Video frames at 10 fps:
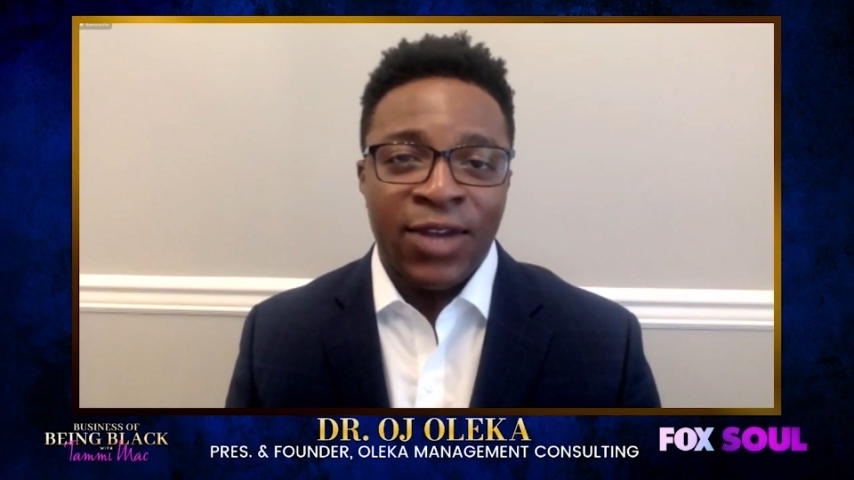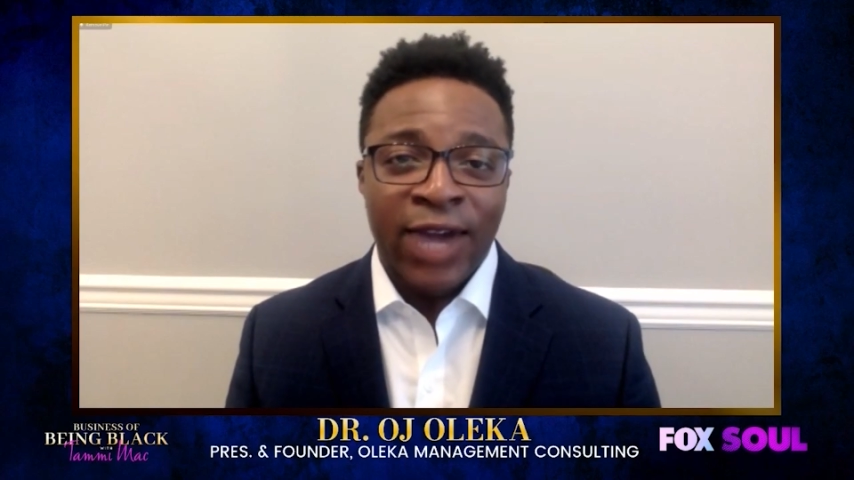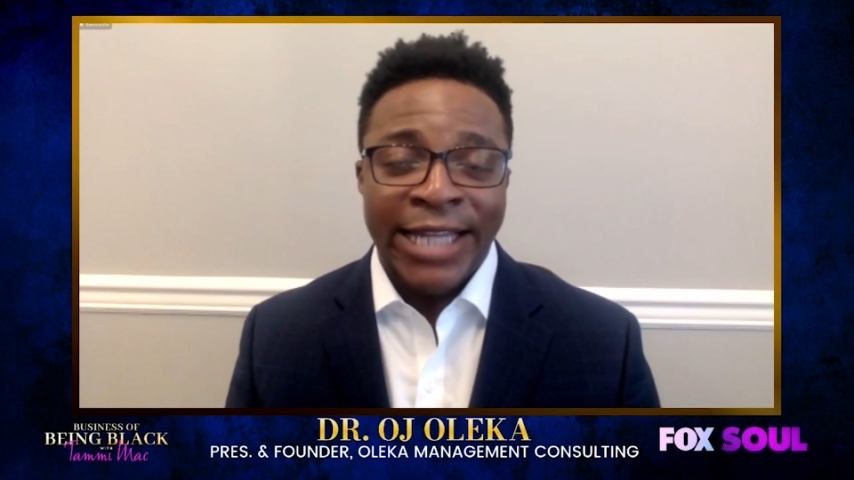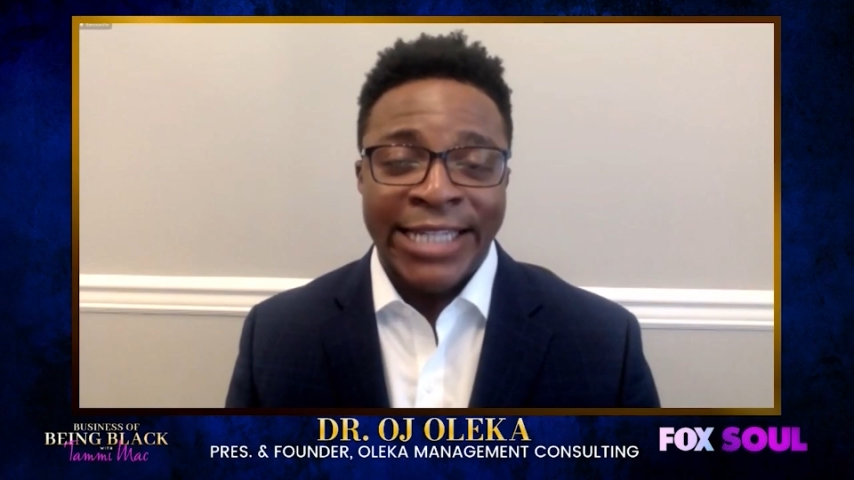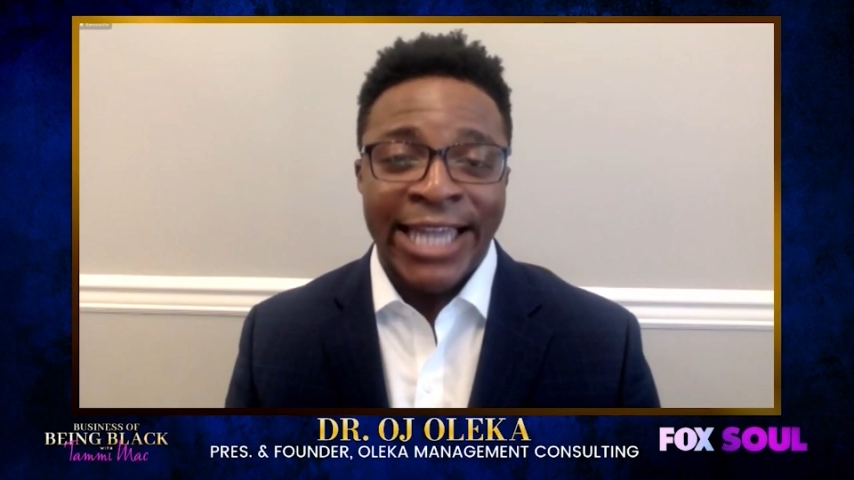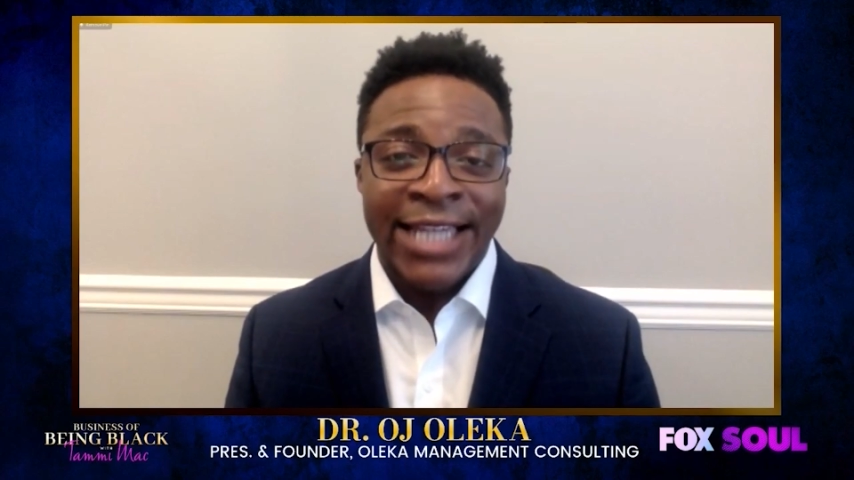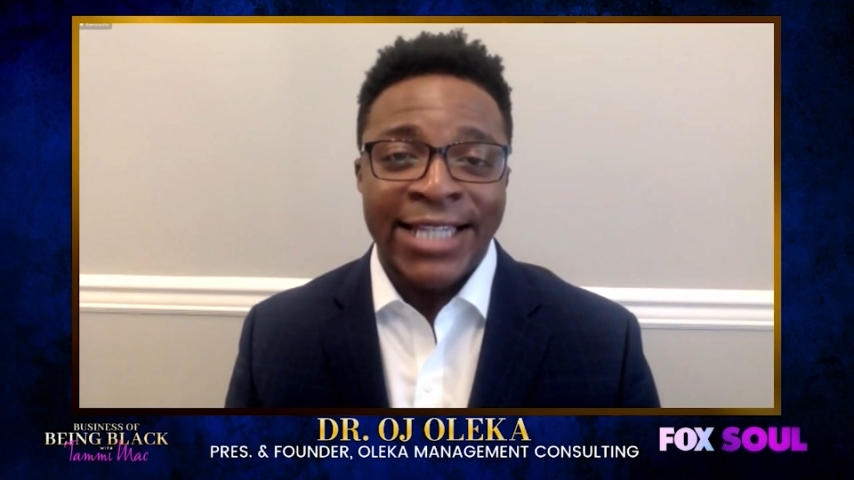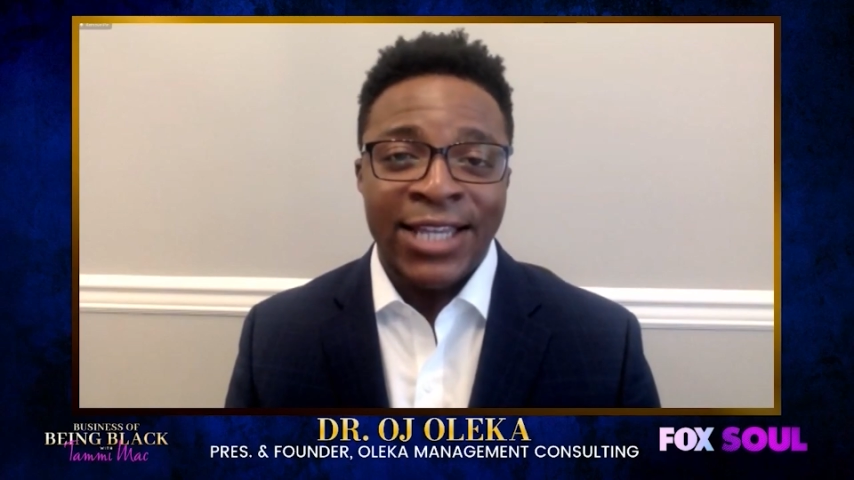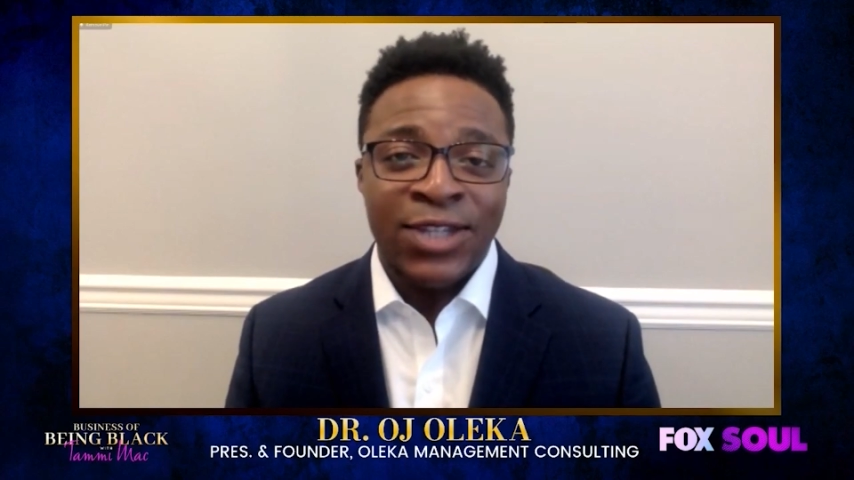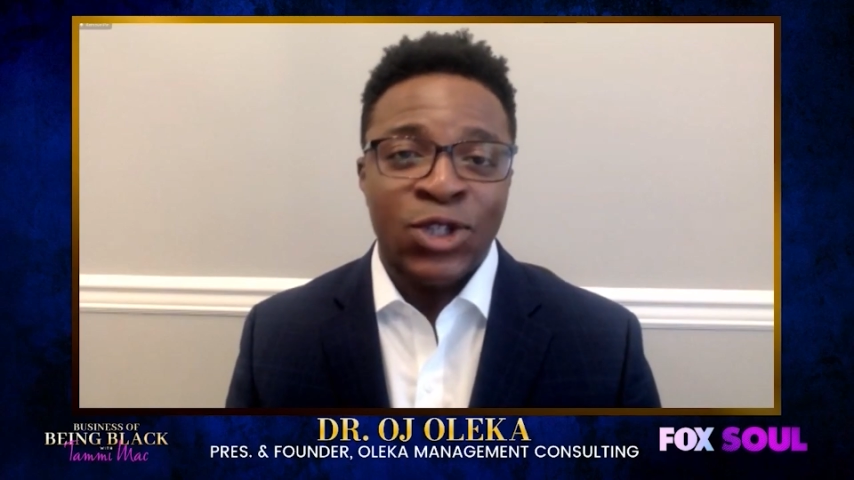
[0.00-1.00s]
You had
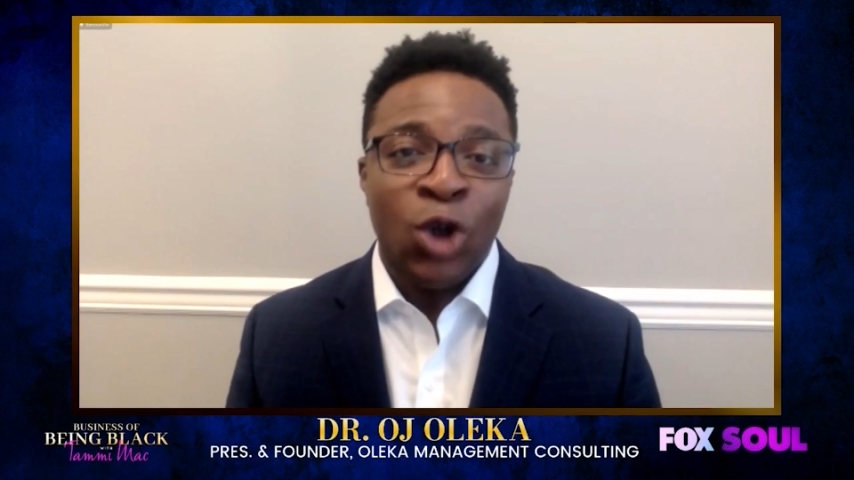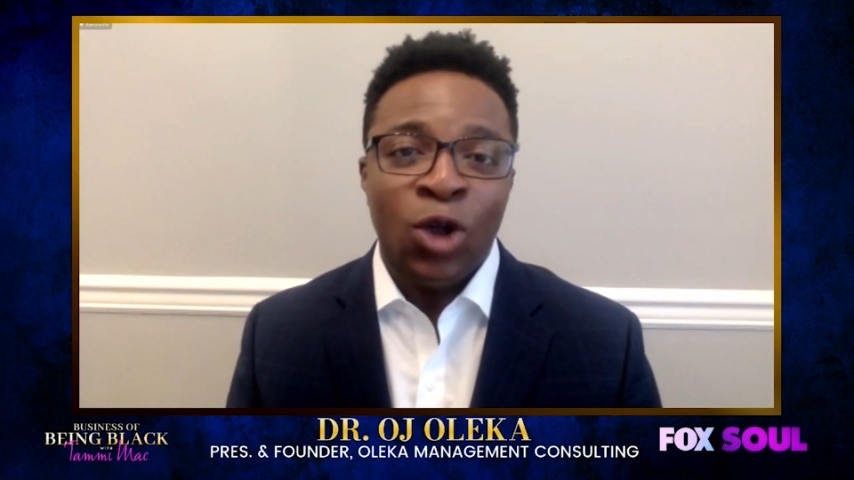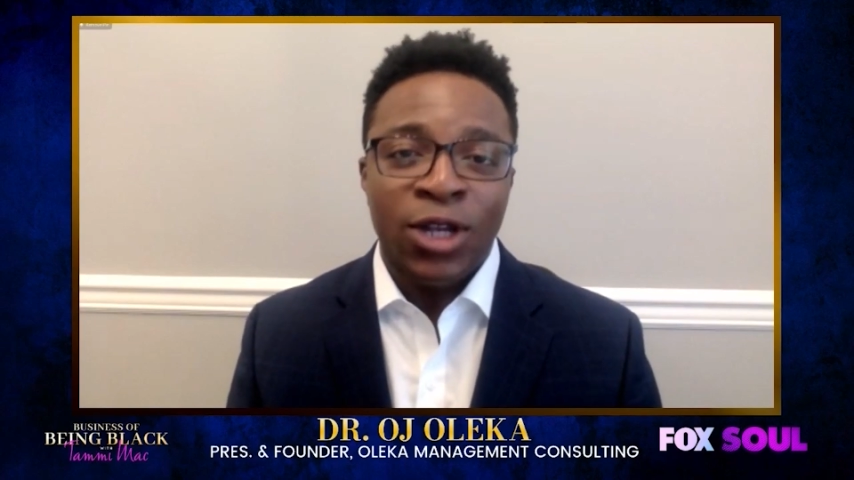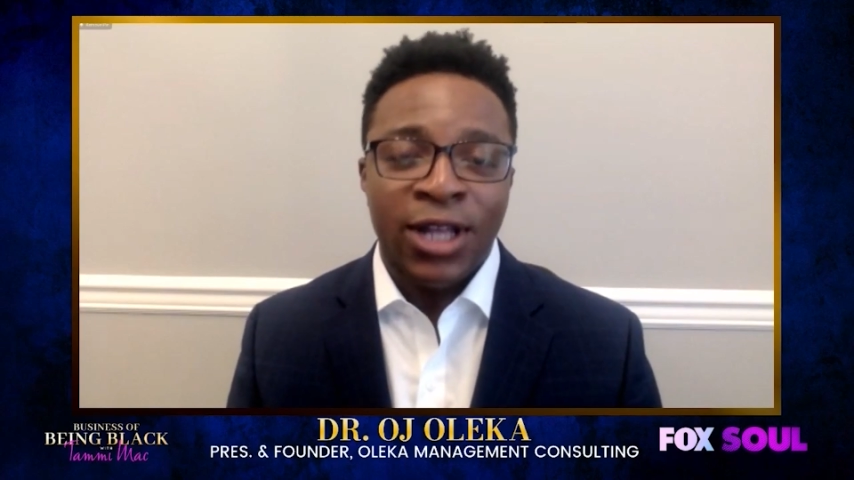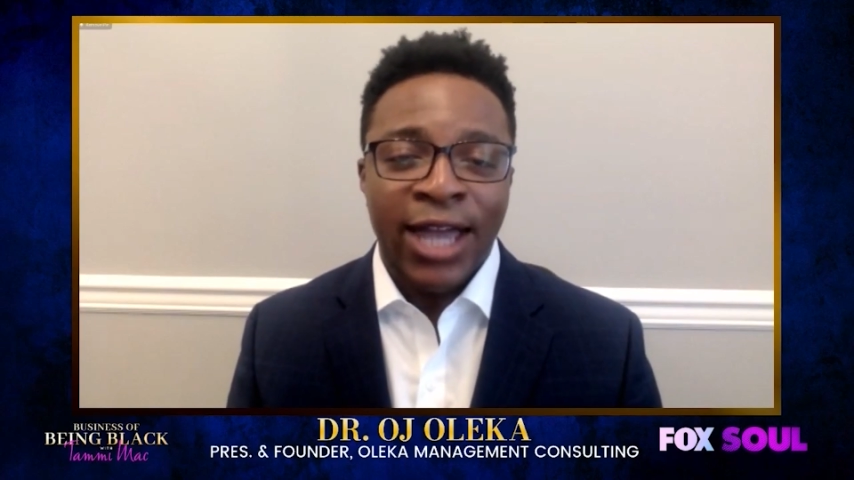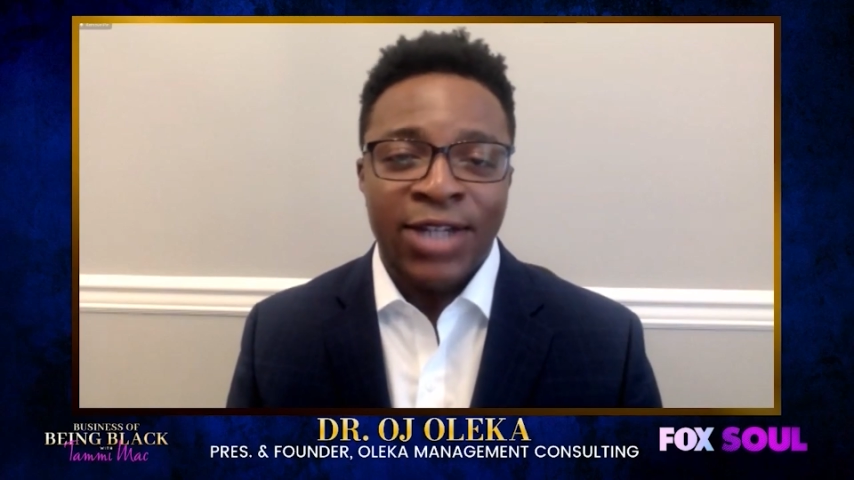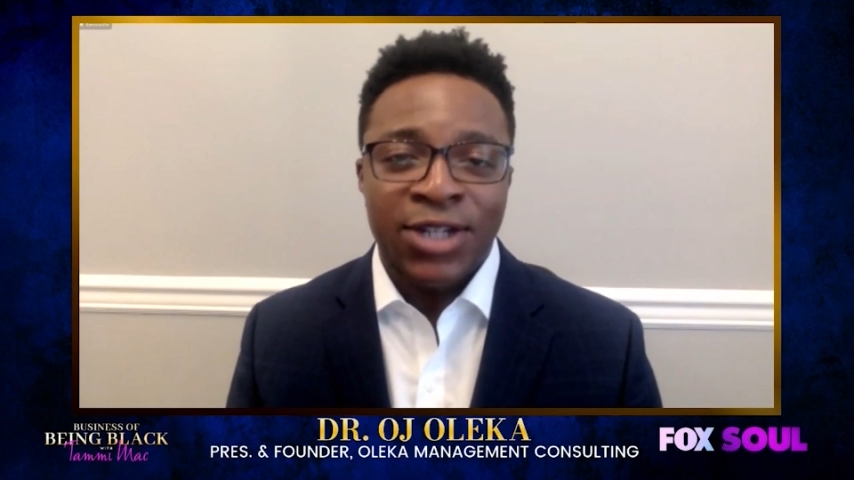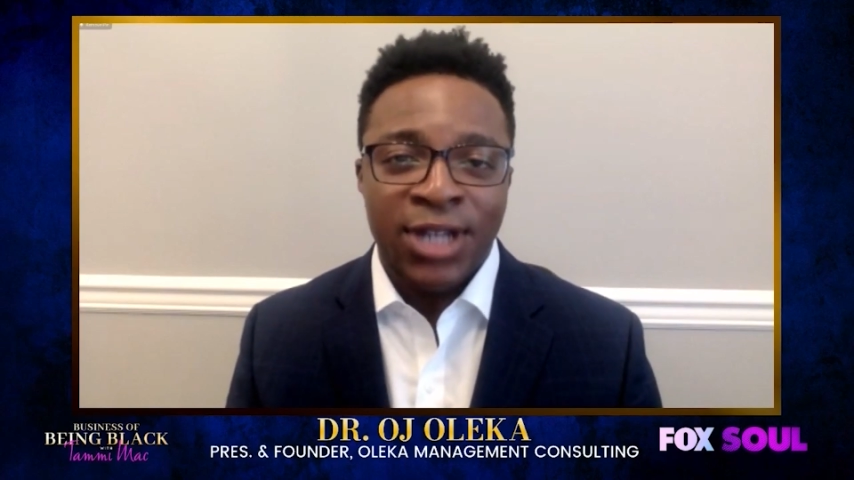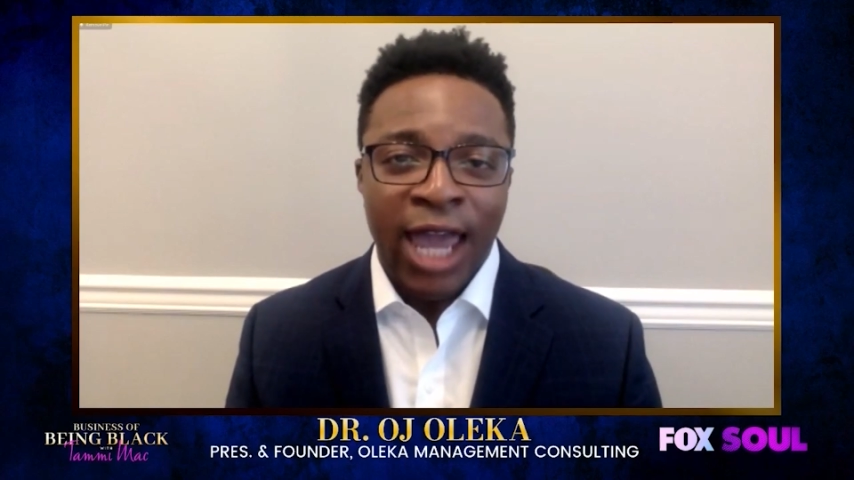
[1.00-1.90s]
Stacey Stolen Election